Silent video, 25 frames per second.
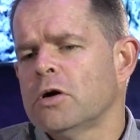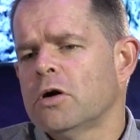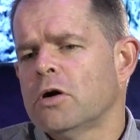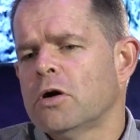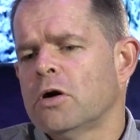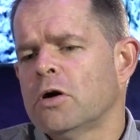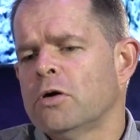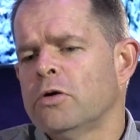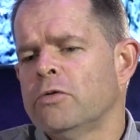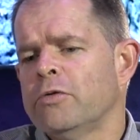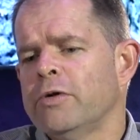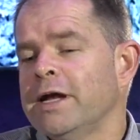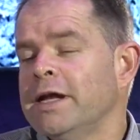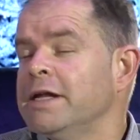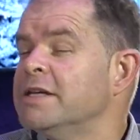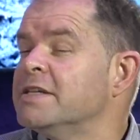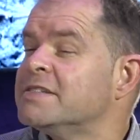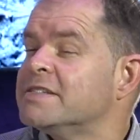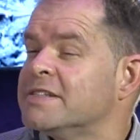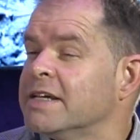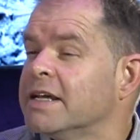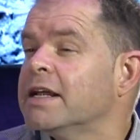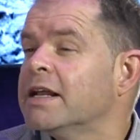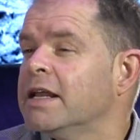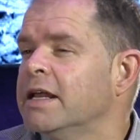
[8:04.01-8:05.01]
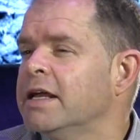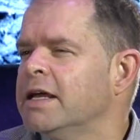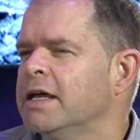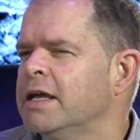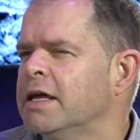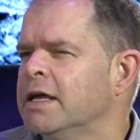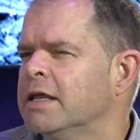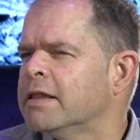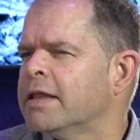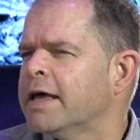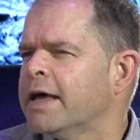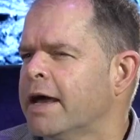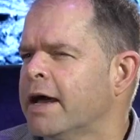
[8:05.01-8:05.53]
are really sickly
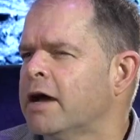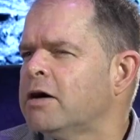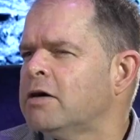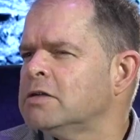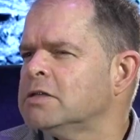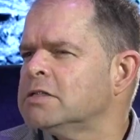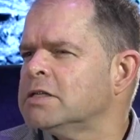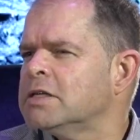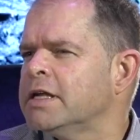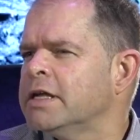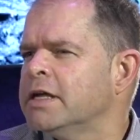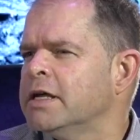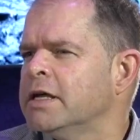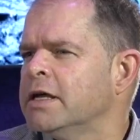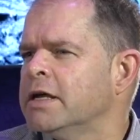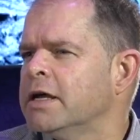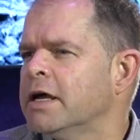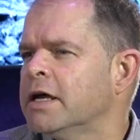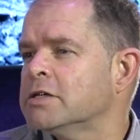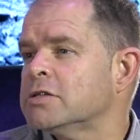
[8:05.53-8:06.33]
they're elderly,